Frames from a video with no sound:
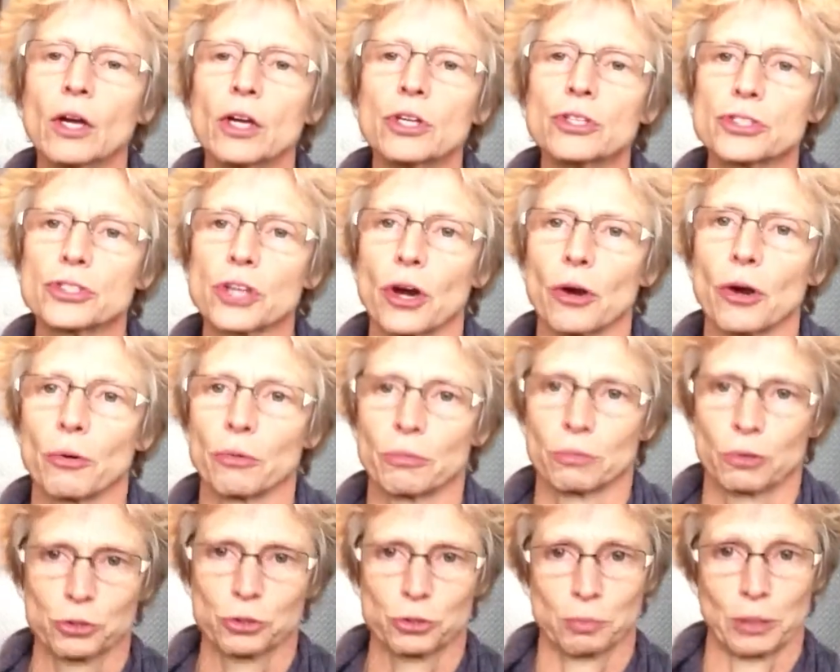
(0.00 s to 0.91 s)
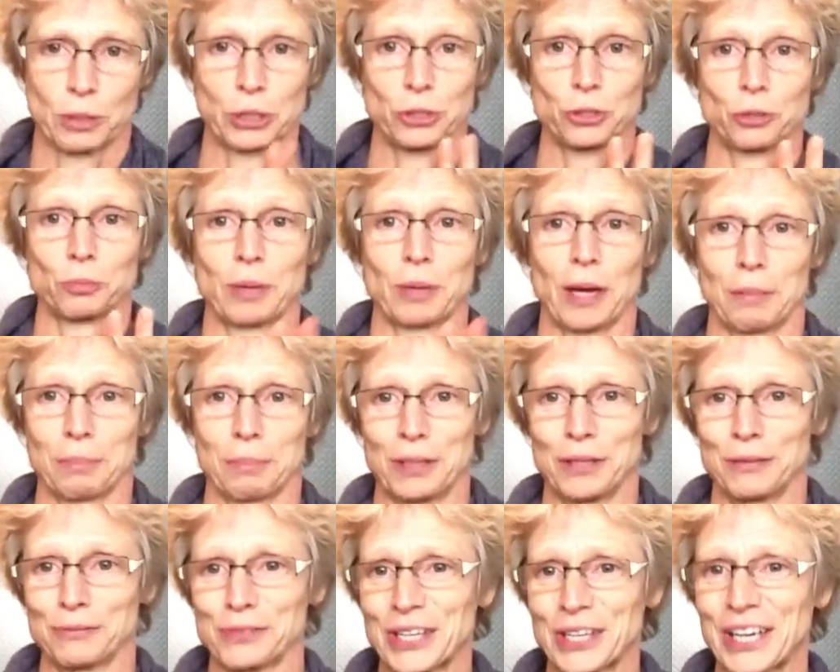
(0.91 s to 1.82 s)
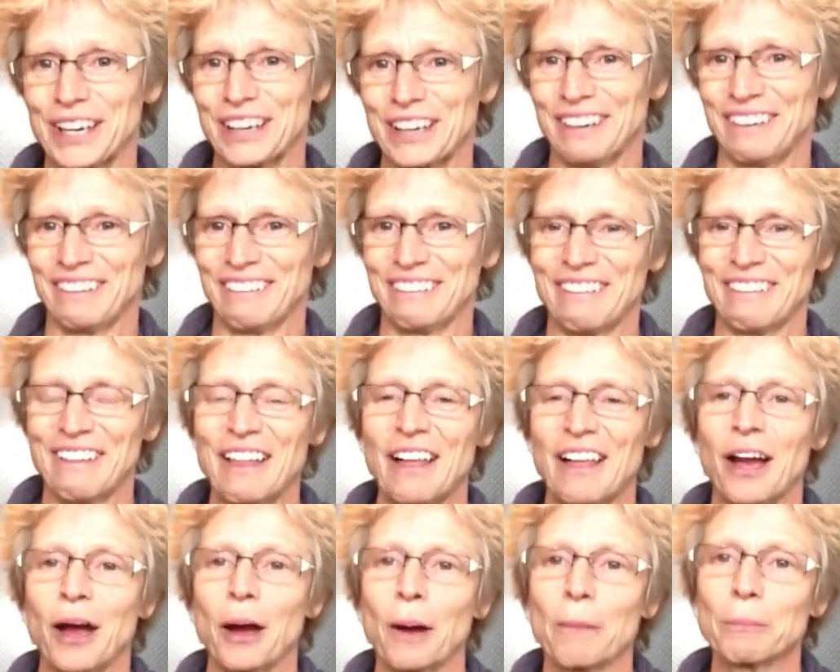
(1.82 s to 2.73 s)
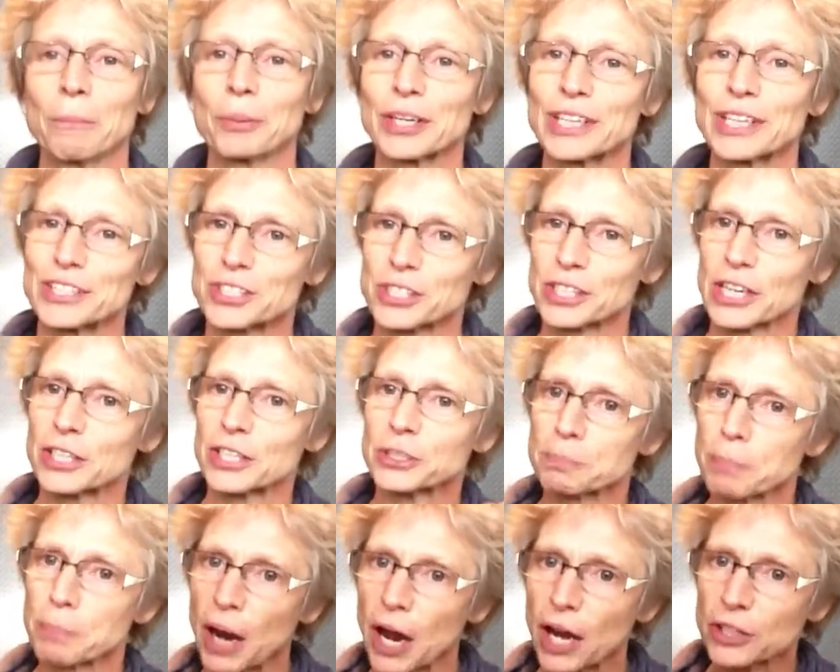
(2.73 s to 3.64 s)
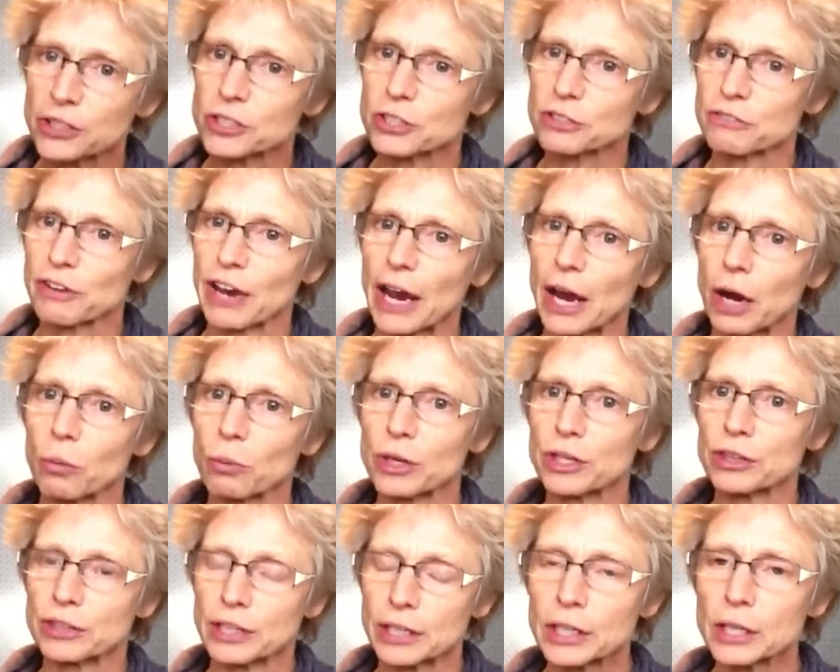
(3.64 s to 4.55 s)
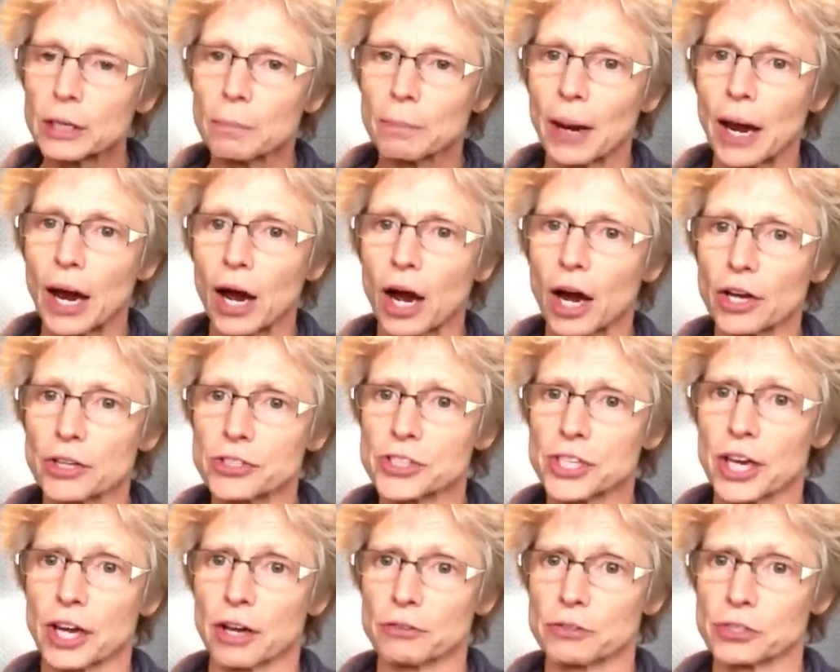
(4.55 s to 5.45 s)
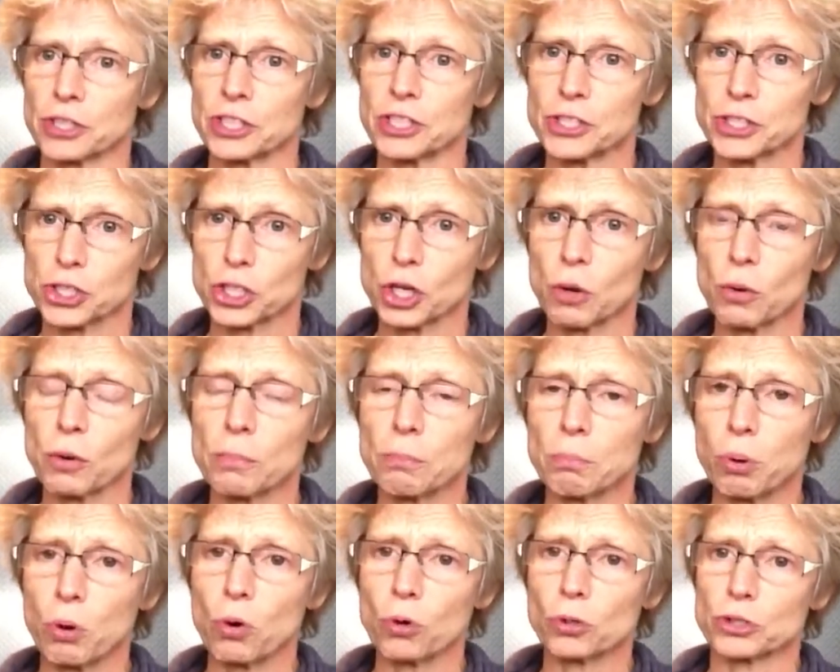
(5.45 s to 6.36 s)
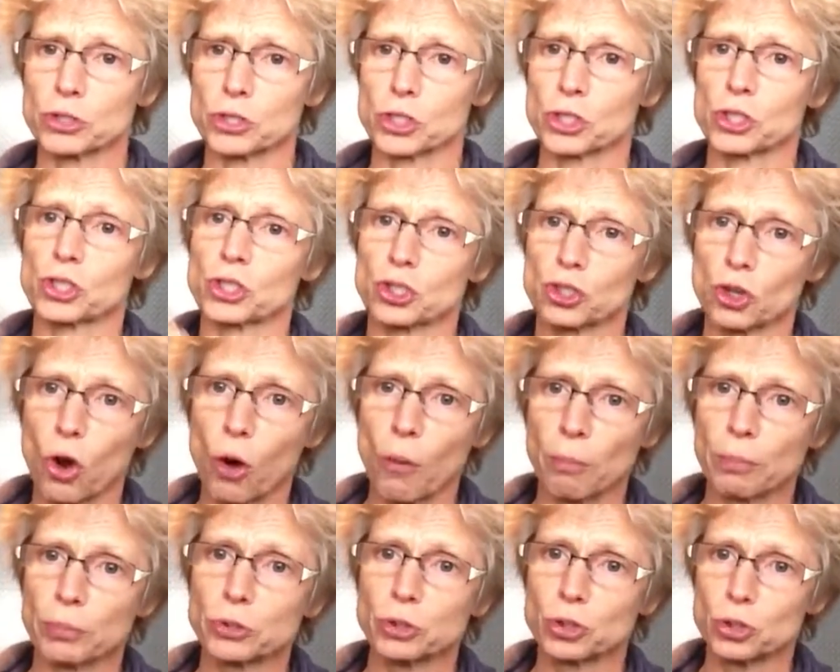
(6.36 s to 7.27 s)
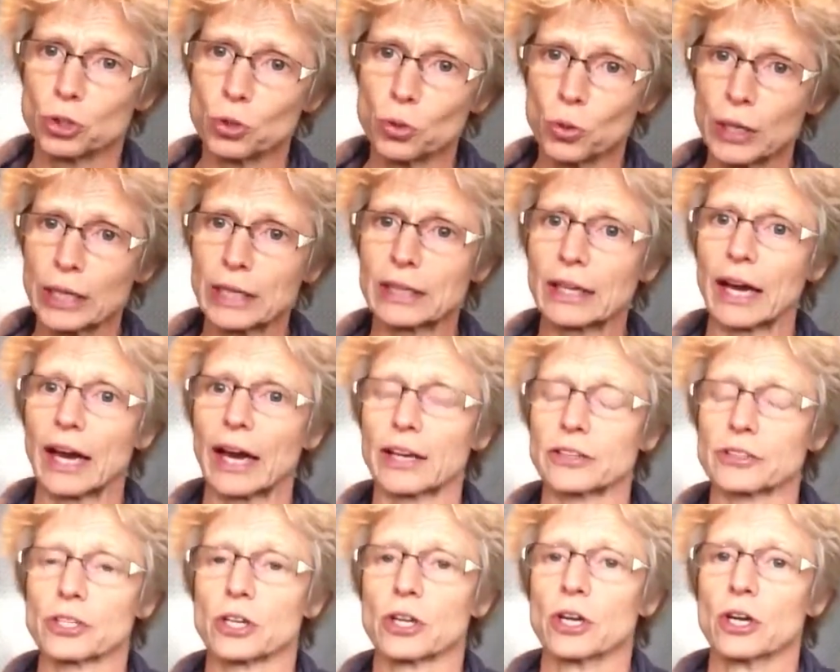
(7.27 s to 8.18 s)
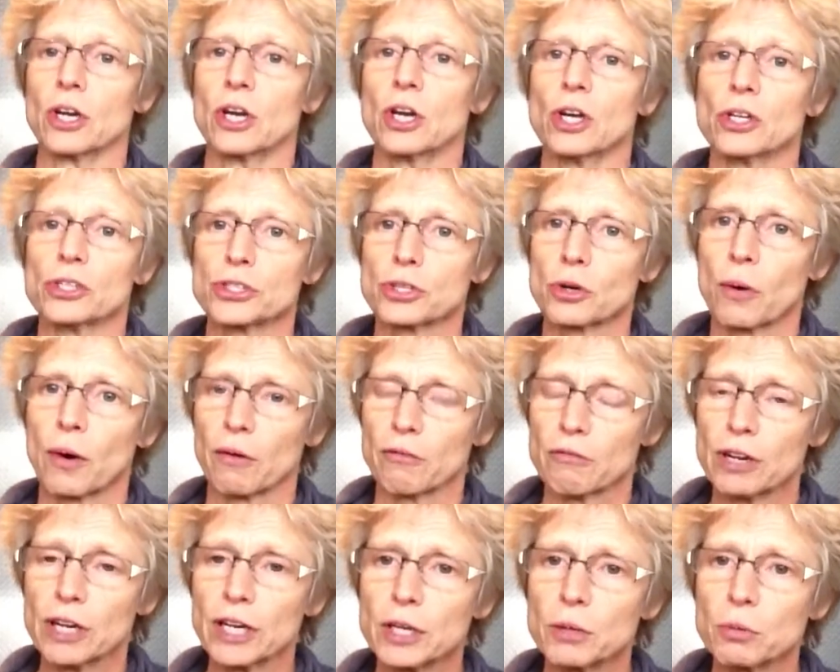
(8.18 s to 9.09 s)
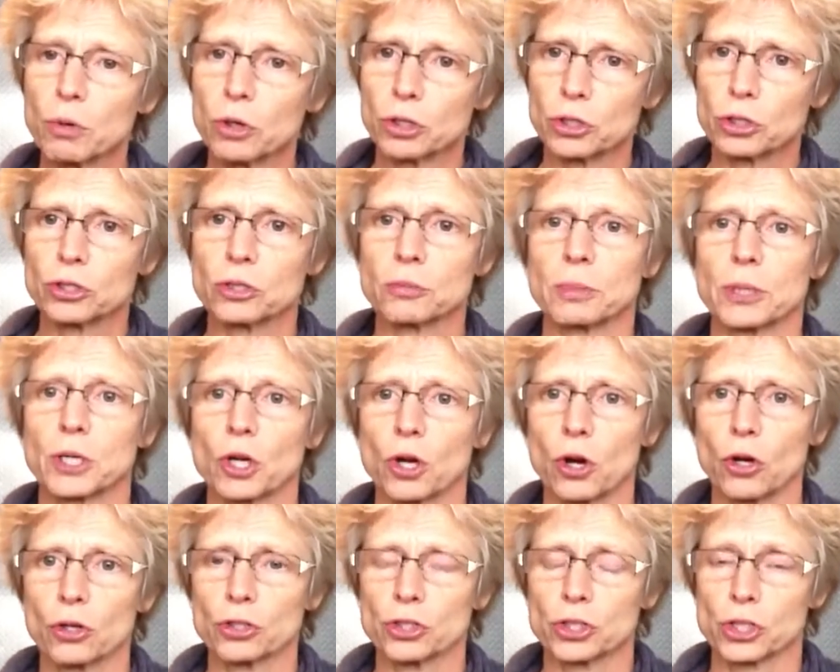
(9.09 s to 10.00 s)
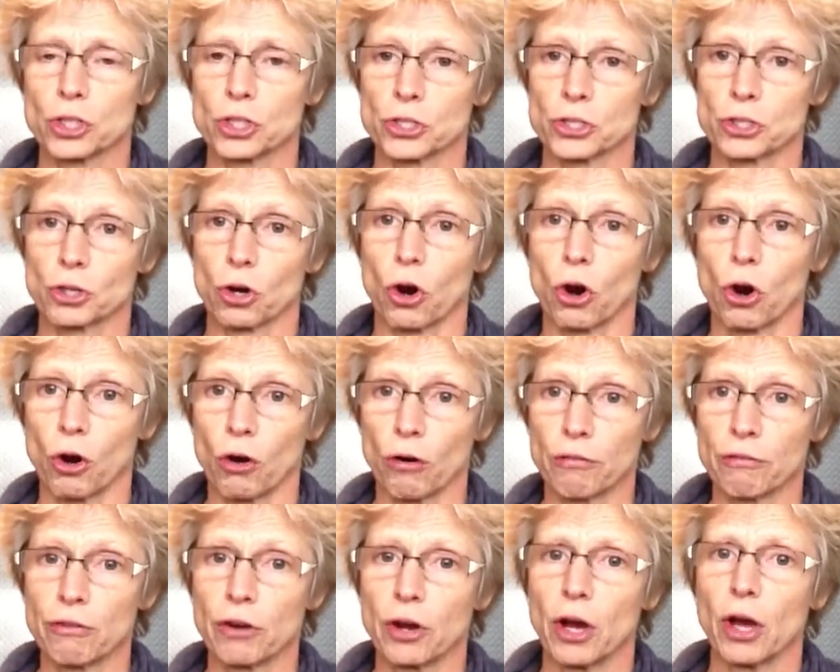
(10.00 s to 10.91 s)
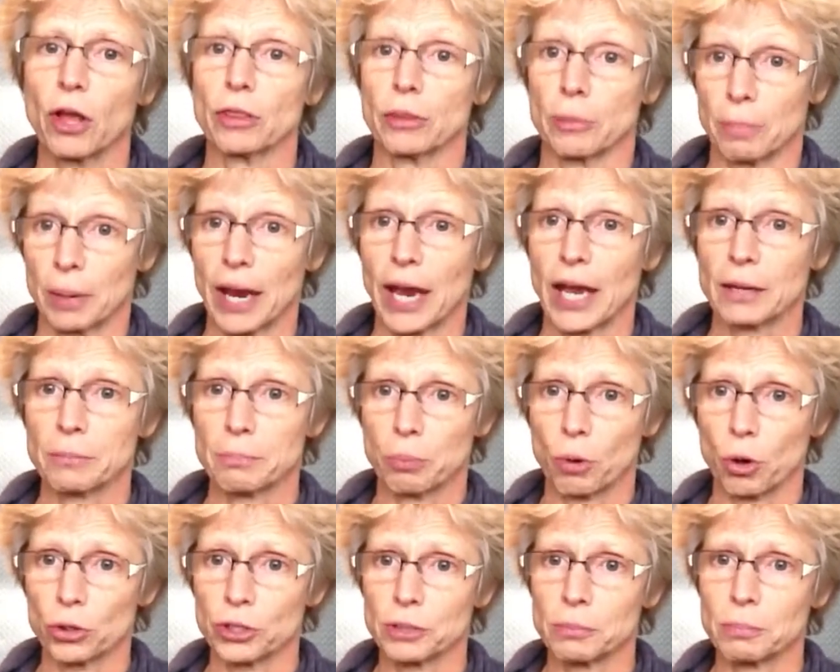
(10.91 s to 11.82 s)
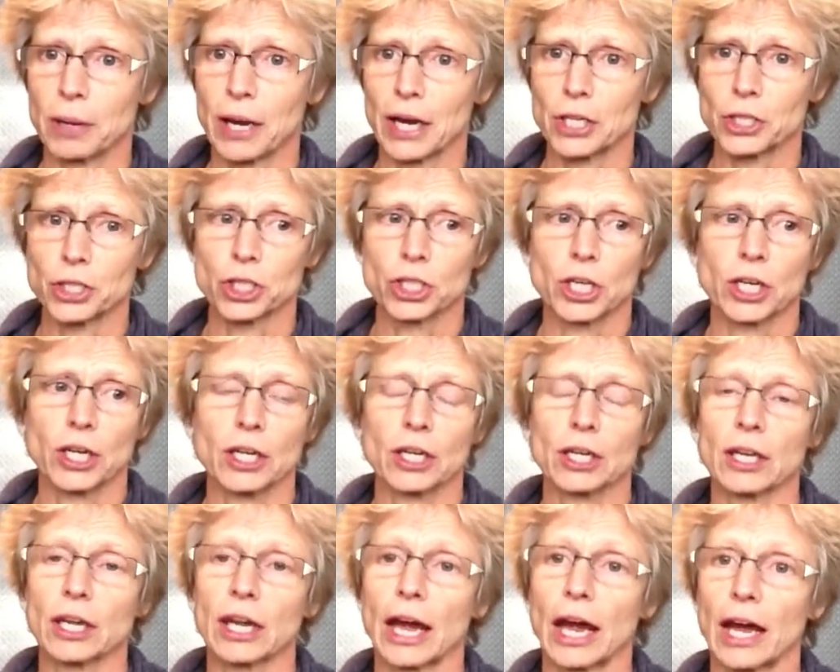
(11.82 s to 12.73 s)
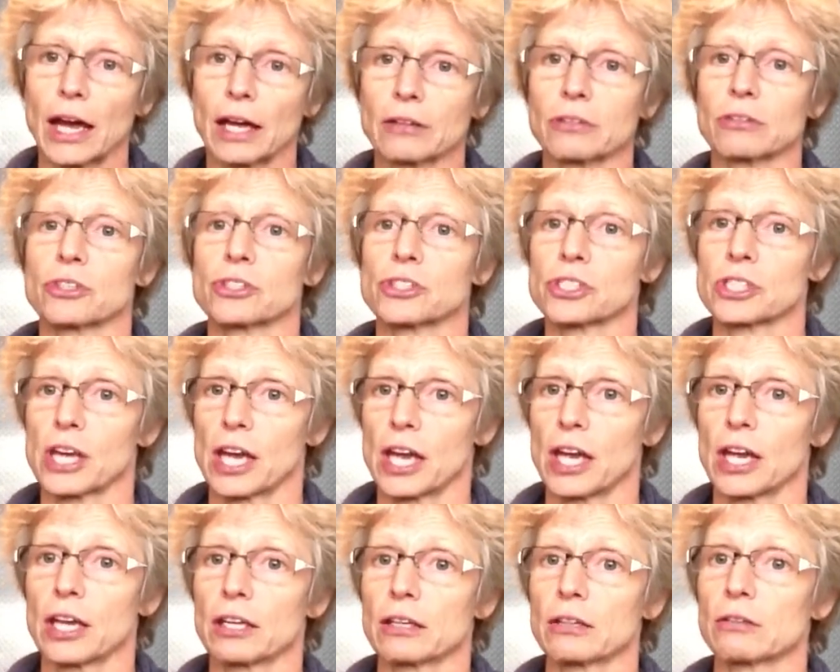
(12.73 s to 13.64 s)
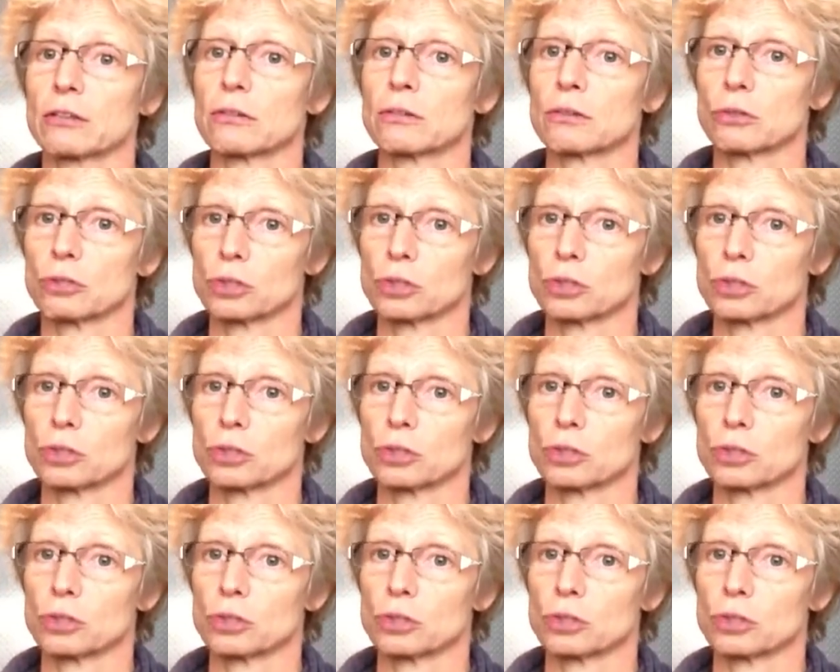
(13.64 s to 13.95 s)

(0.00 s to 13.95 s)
So those are my two pet peeves. But it's part of how we think about ourselves and it's so important to stop doing that. So I really want you to be conscious of the bad body bashing and the saying